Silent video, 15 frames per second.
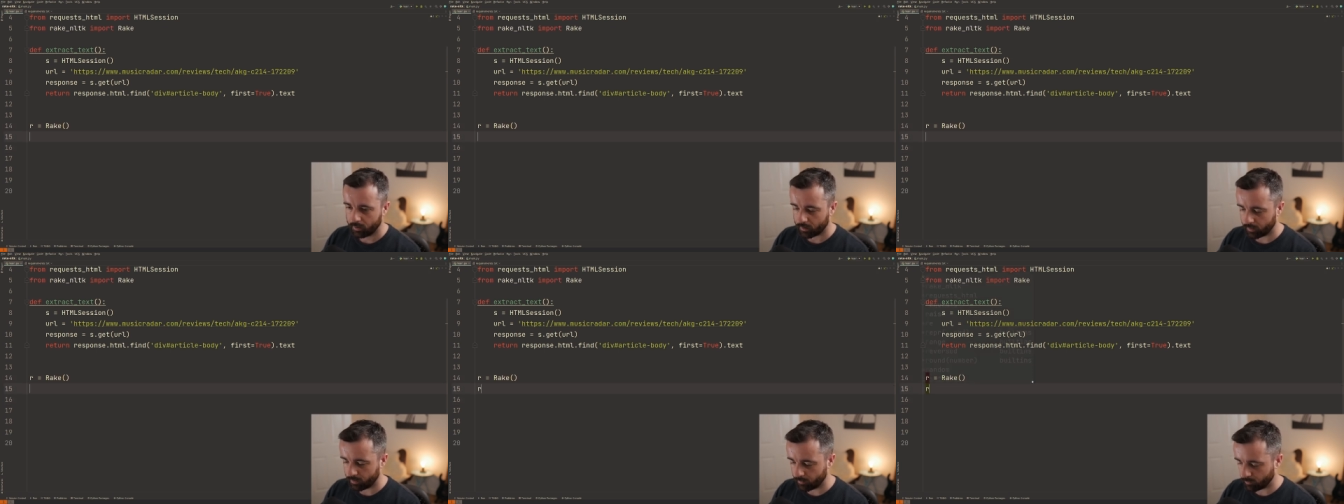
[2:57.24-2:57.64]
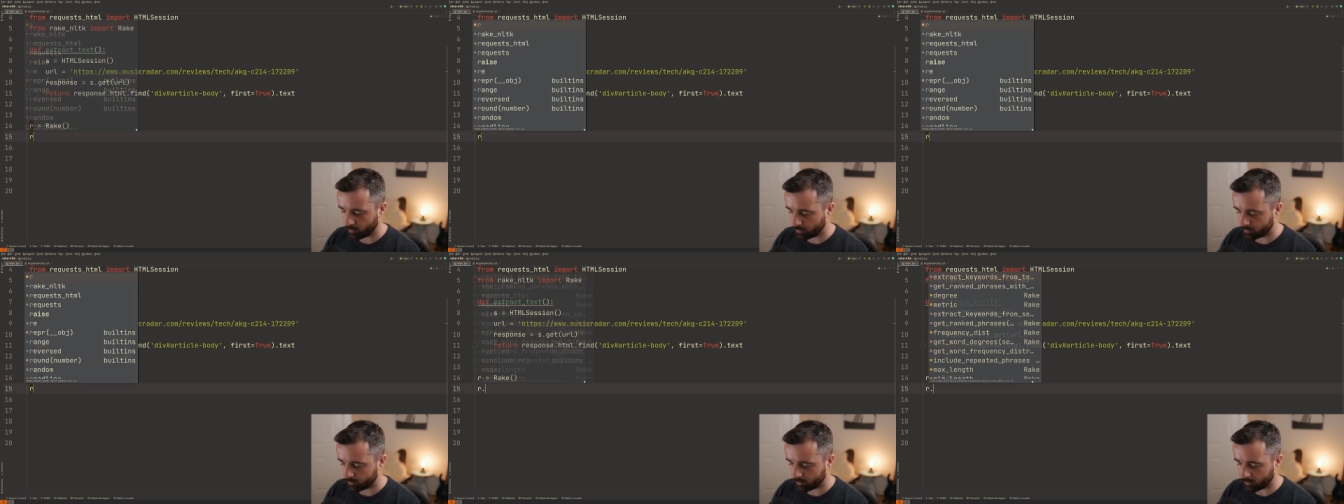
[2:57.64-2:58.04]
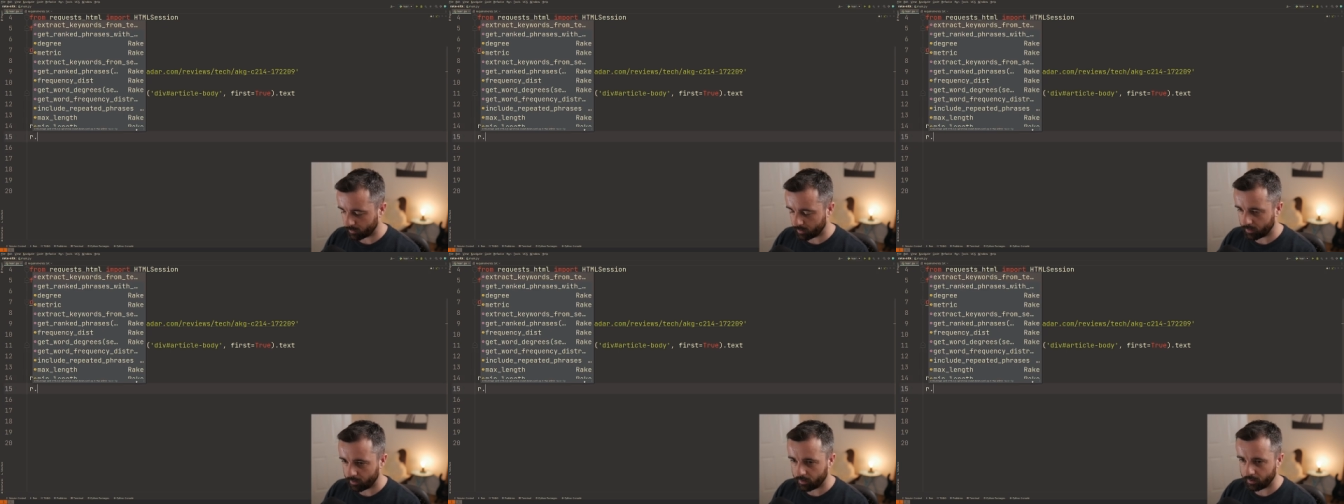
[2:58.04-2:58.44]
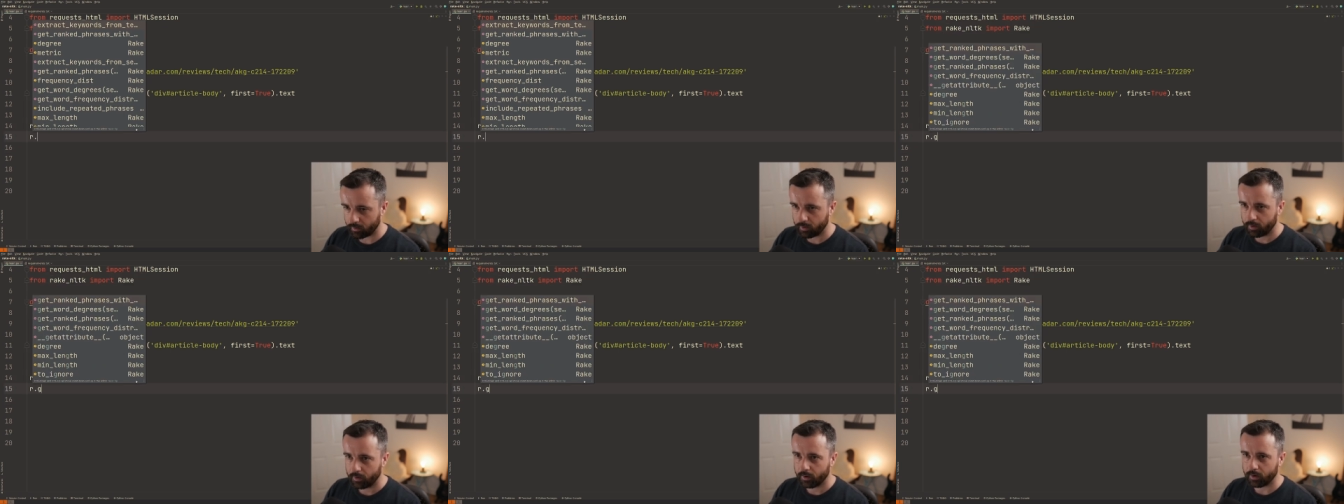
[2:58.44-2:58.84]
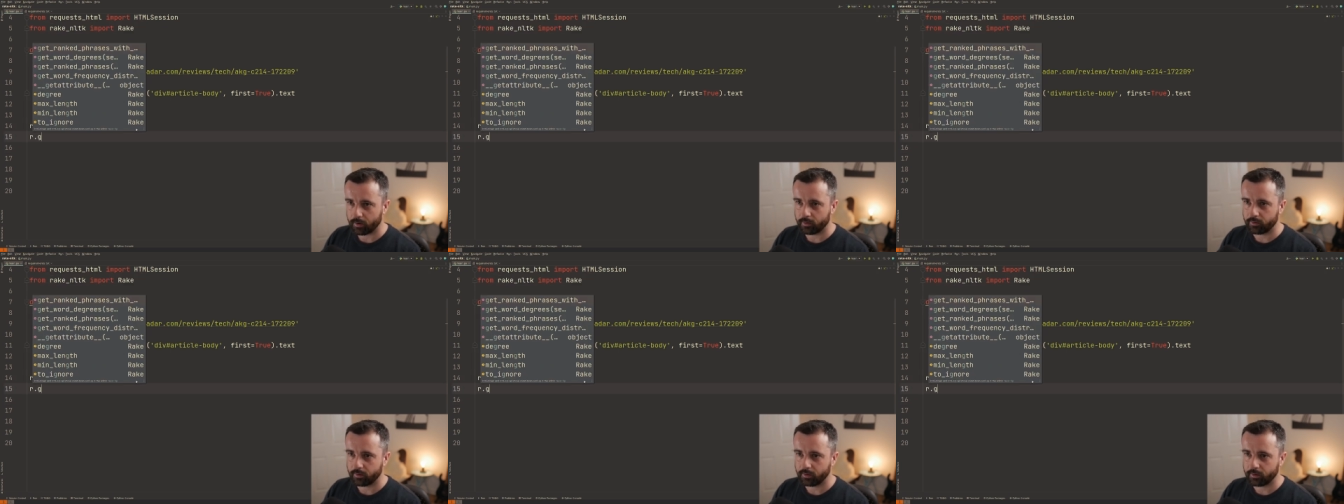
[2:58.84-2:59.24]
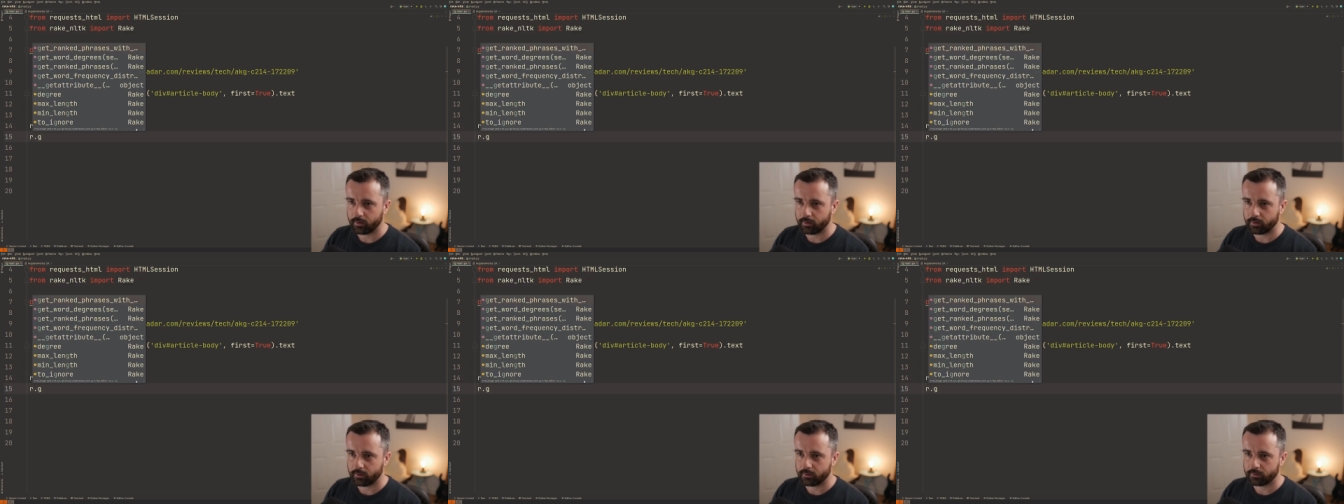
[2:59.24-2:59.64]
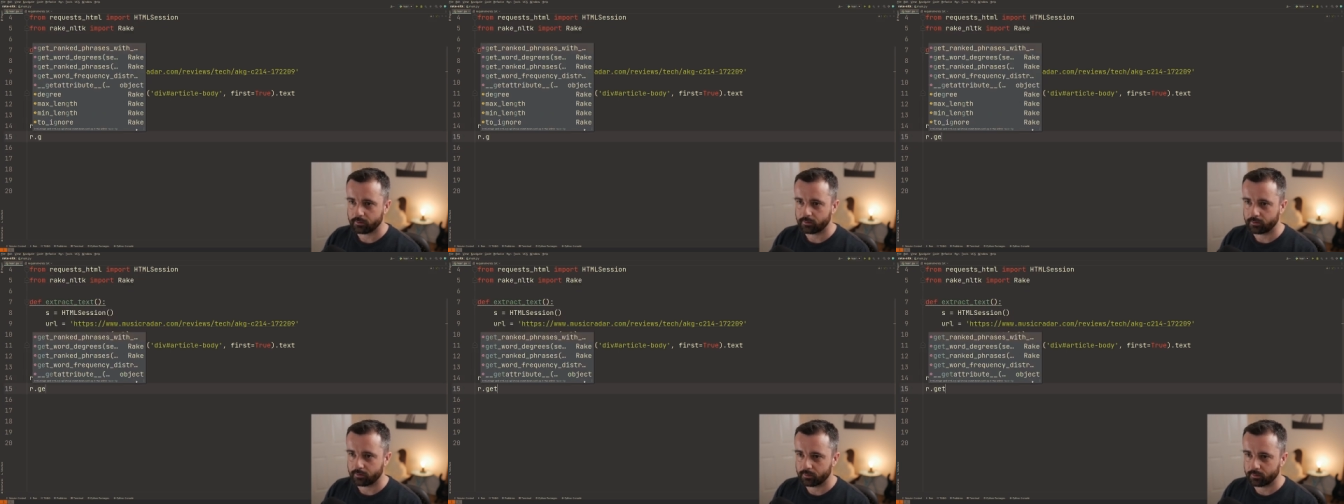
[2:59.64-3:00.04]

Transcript: and then we want to do R. And I think it is